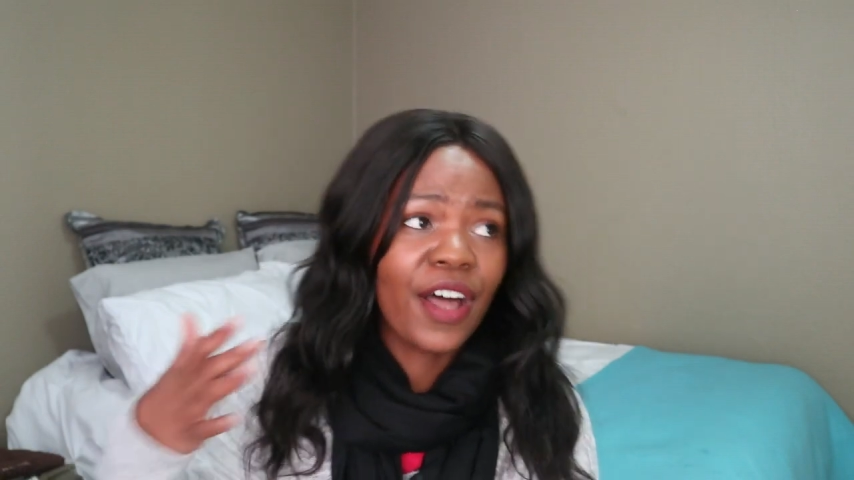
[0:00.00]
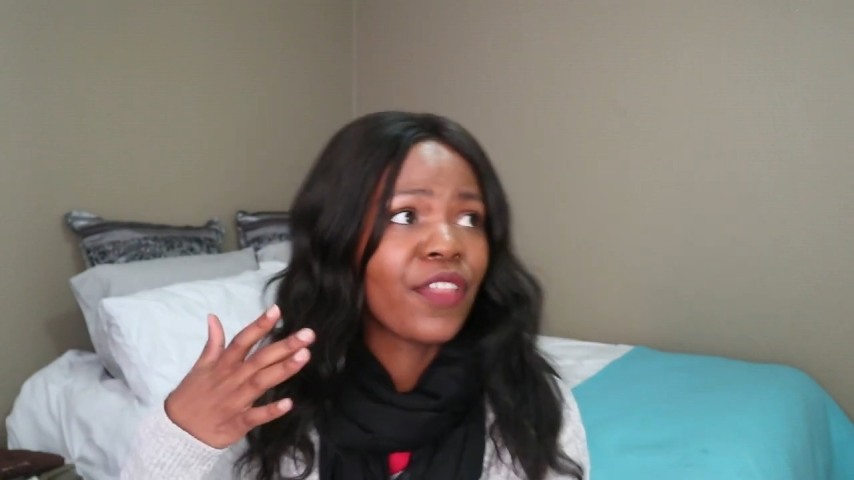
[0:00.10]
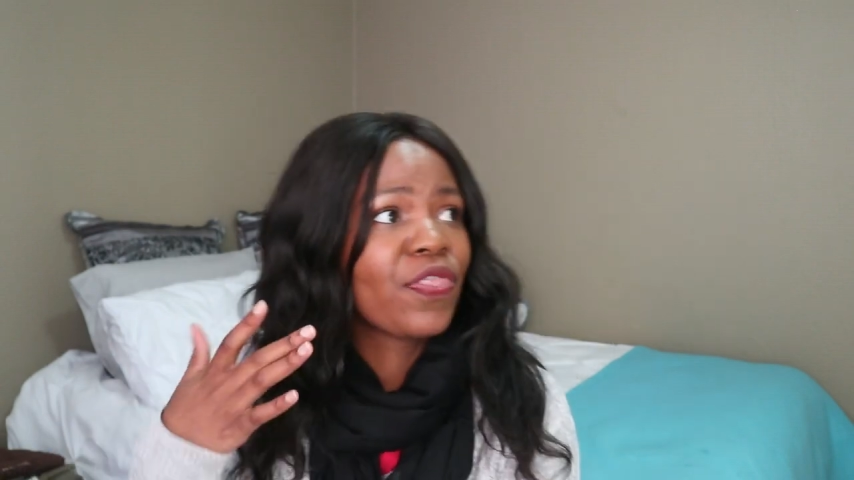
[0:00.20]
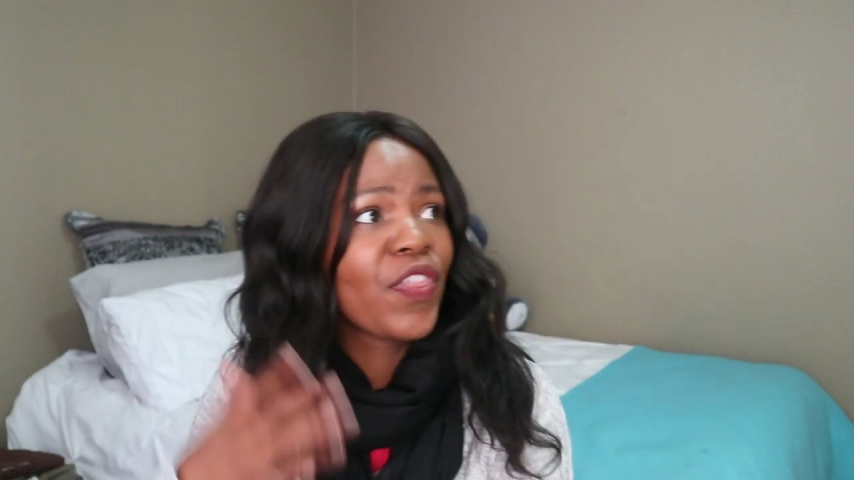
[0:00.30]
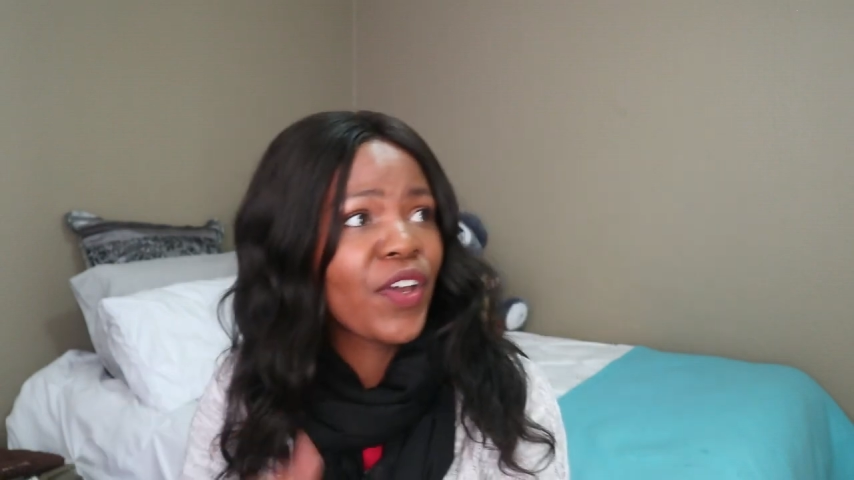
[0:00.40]

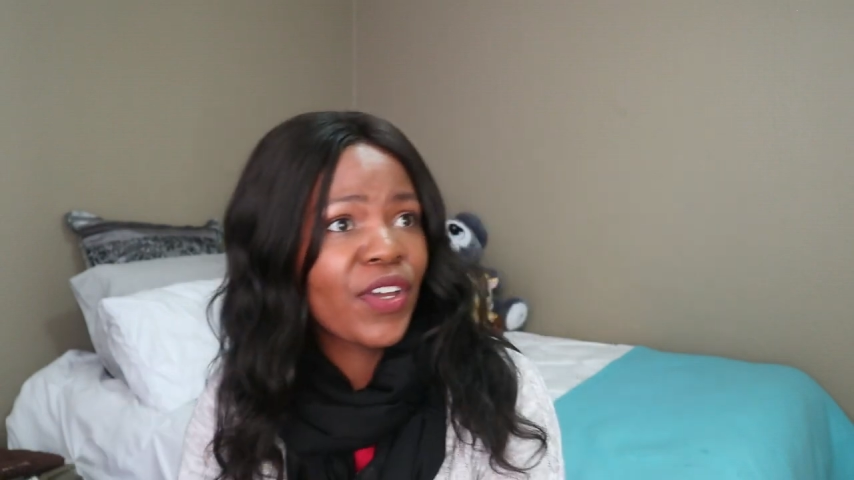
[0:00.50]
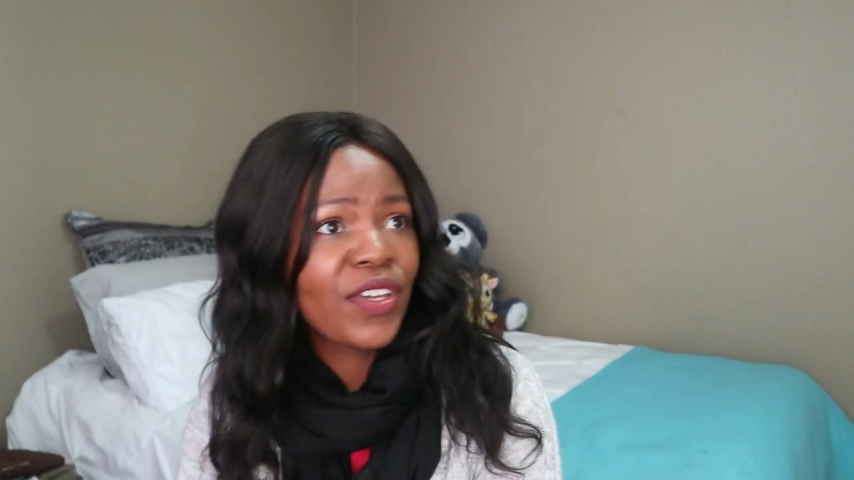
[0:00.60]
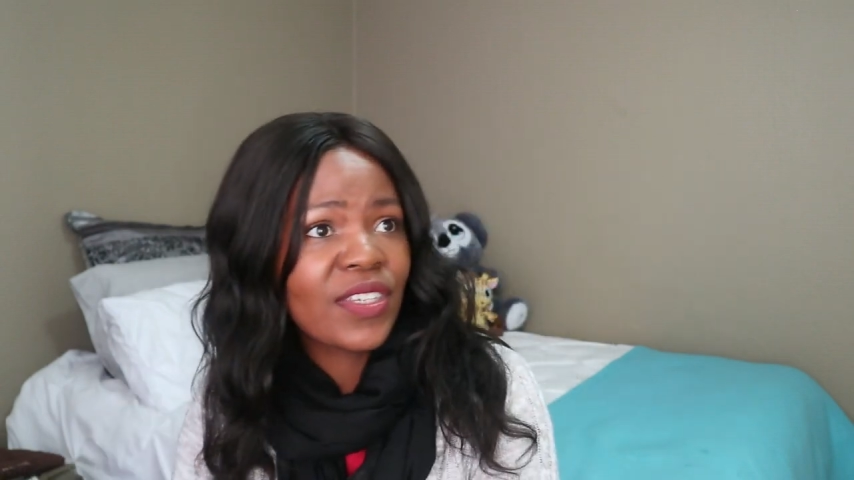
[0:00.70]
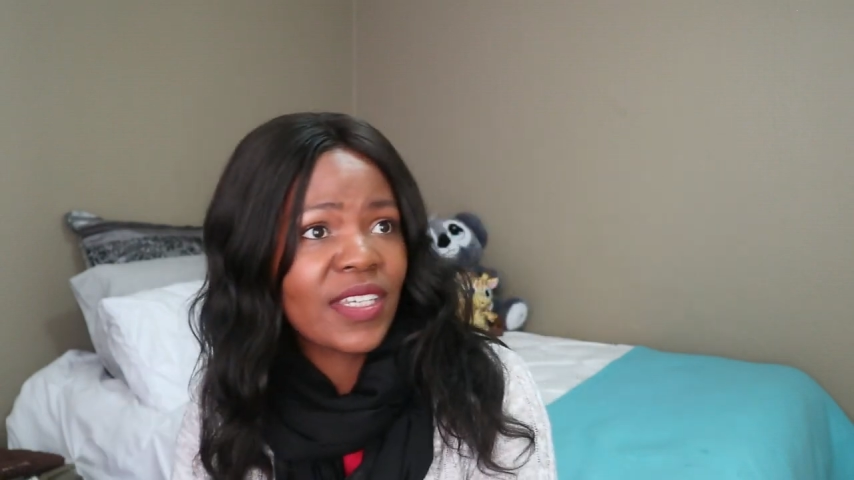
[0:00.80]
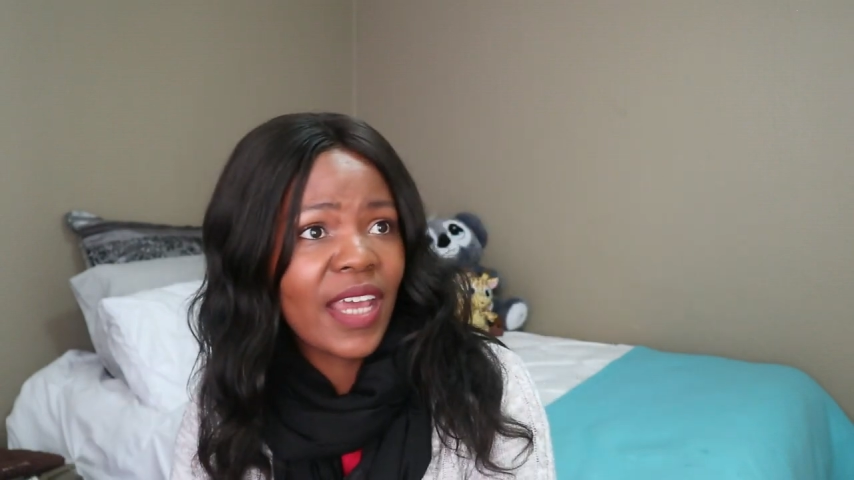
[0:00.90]
a
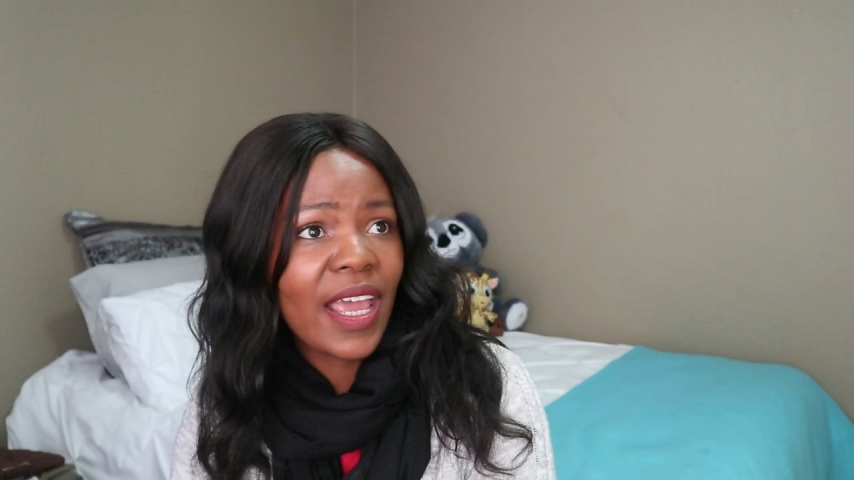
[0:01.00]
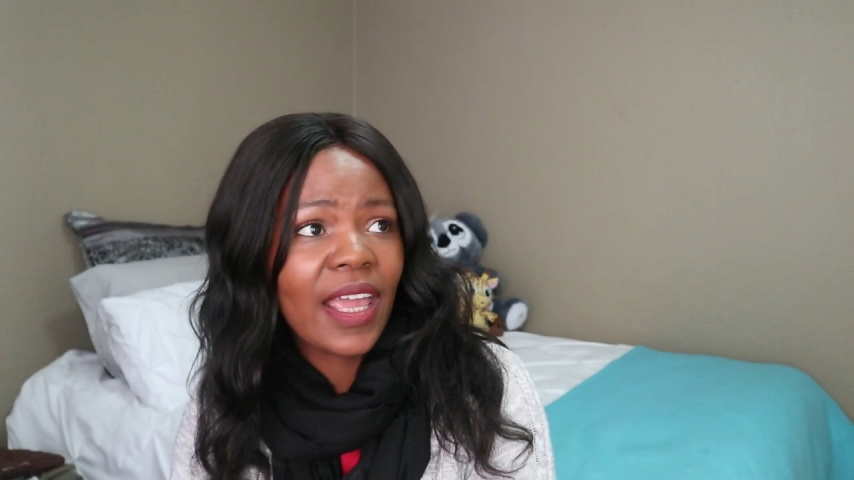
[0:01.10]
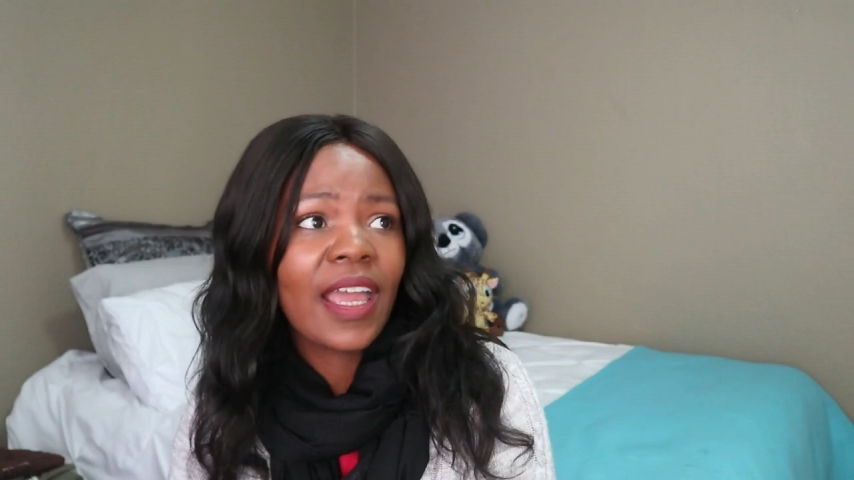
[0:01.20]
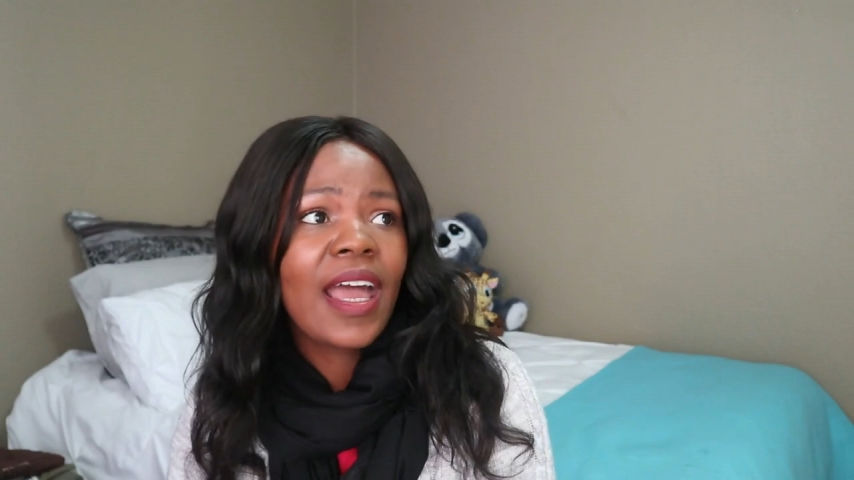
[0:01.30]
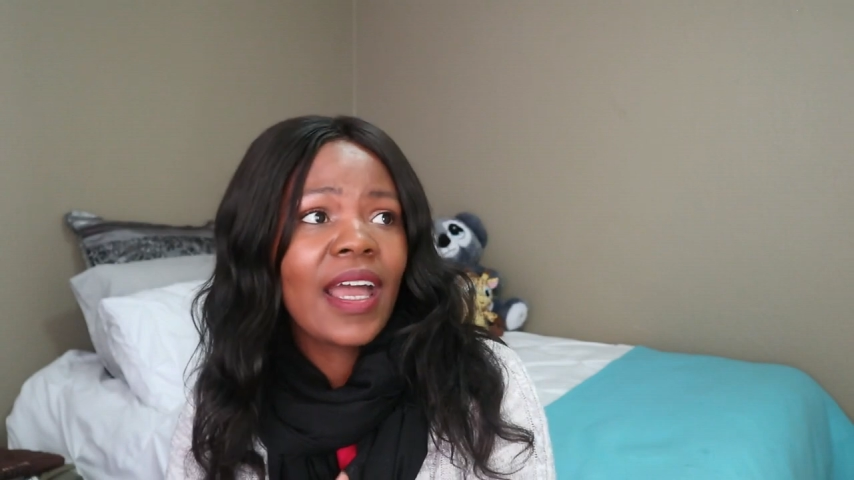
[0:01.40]

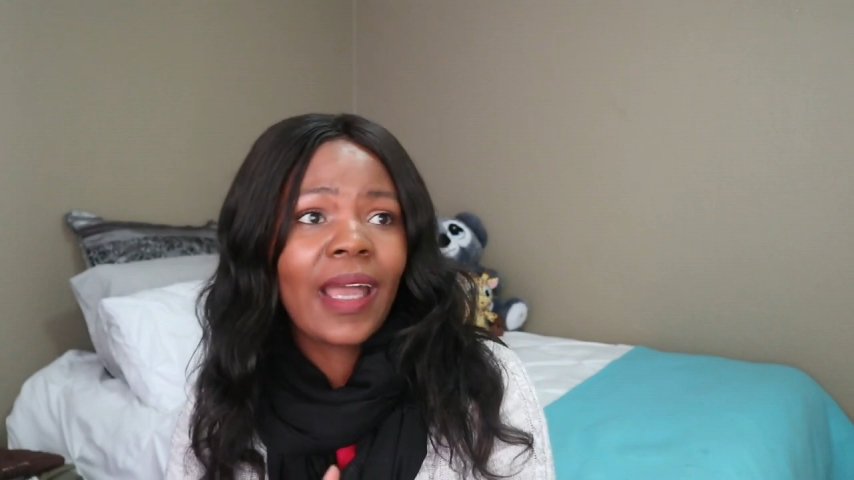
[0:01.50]
Thursday,